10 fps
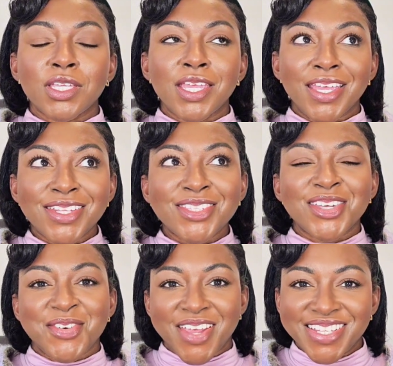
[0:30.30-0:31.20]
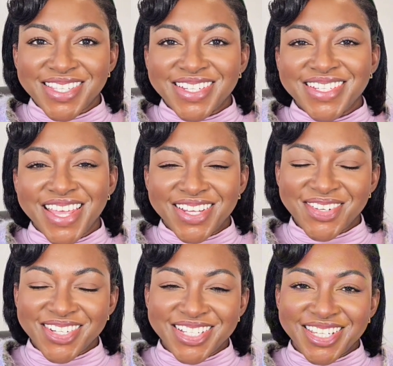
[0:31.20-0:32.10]
integrating
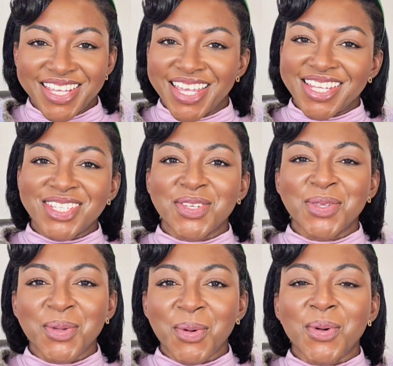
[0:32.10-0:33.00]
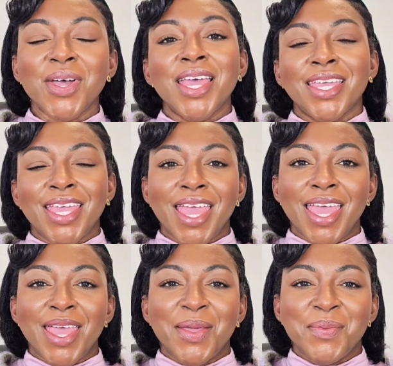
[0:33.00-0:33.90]
technology into your
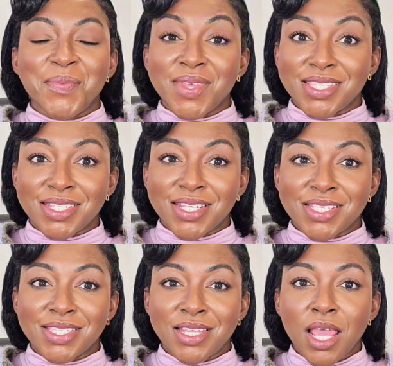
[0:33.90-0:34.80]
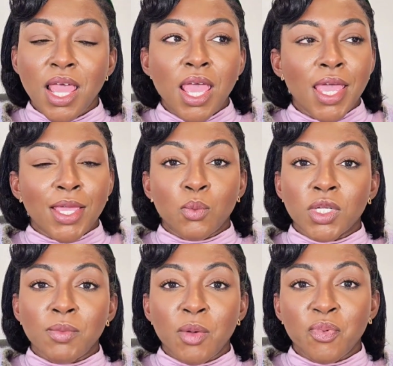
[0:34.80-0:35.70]
care business. In
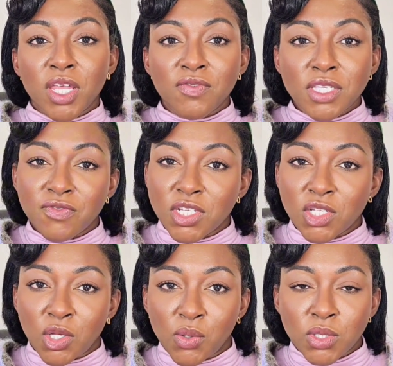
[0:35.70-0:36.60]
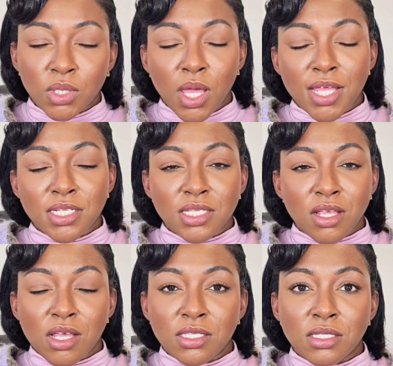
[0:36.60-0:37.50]
one of my previous videos, I
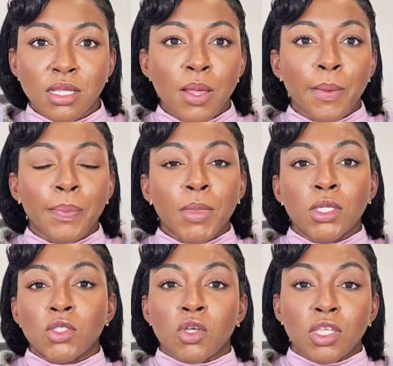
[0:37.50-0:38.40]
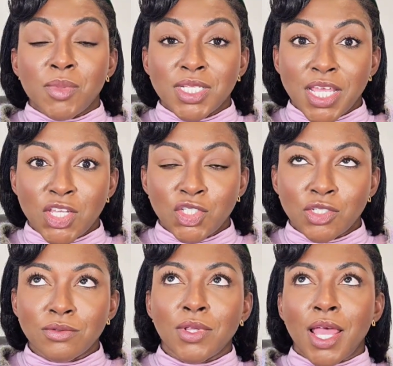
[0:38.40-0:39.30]
discussed
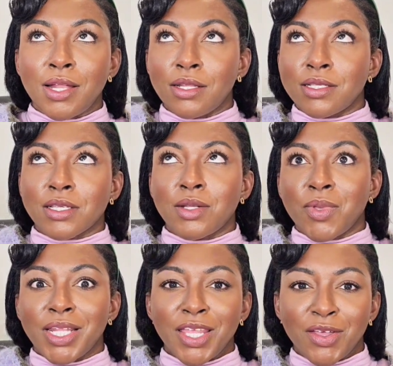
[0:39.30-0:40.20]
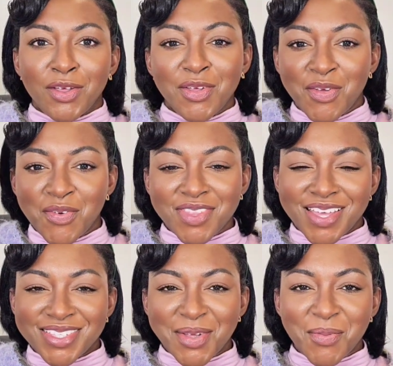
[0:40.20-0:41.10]
documentation, and there's going to be a link for
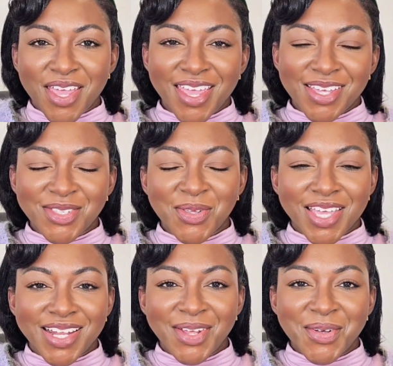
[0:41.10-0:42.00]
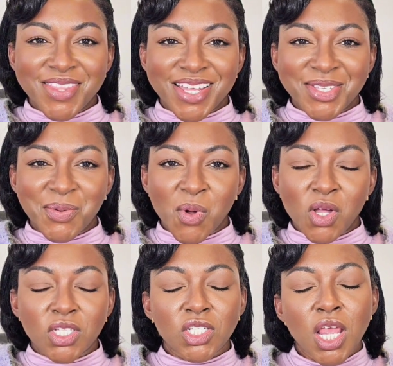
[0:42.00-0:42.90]
that somewhere here, so you can click on that to
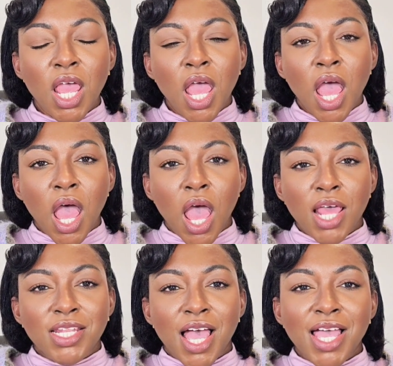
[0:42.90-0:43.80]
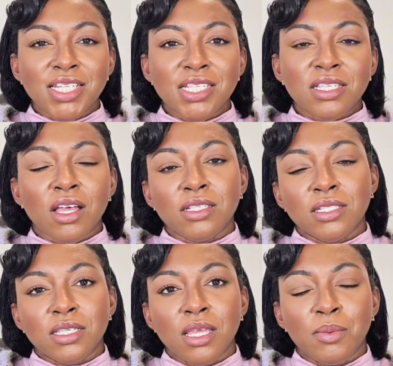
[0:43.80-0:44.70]
watch. And I
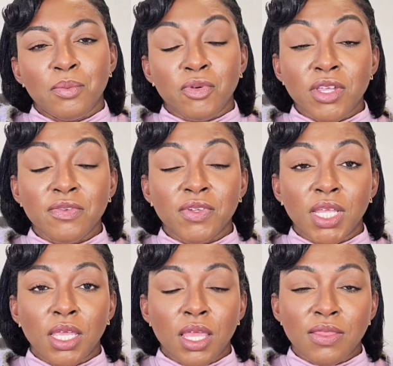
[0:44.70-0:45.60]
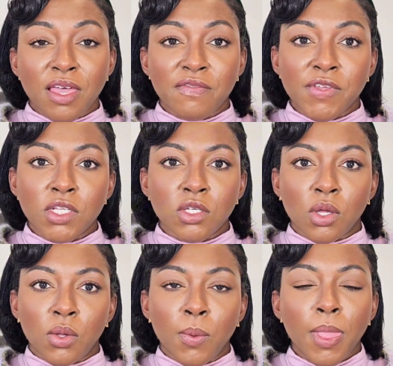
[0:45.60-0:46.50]
discussed briefly in that
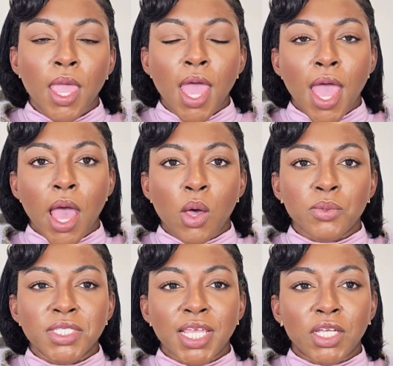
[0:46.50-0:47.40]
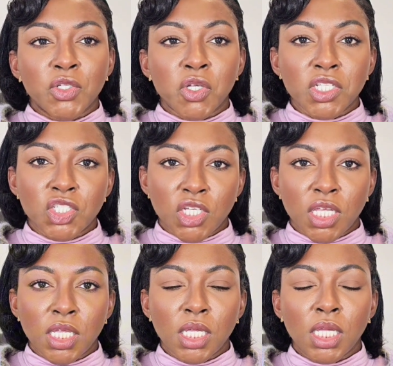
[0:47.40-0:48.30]
video how
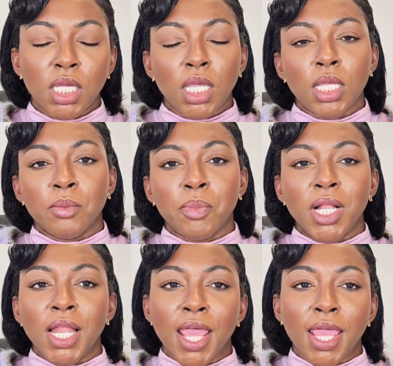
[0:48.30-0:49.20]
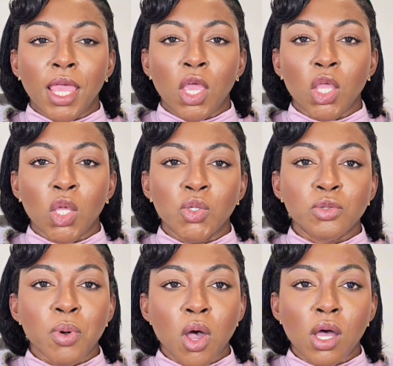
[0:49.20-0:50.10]
technology can play a
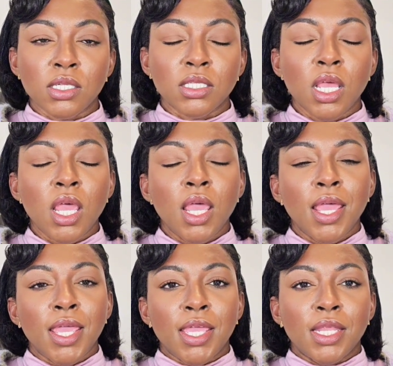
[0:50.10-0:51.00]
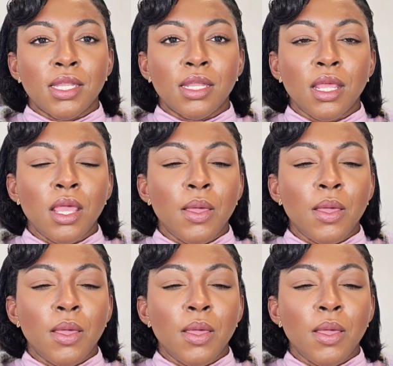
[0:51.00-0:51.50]
huge part in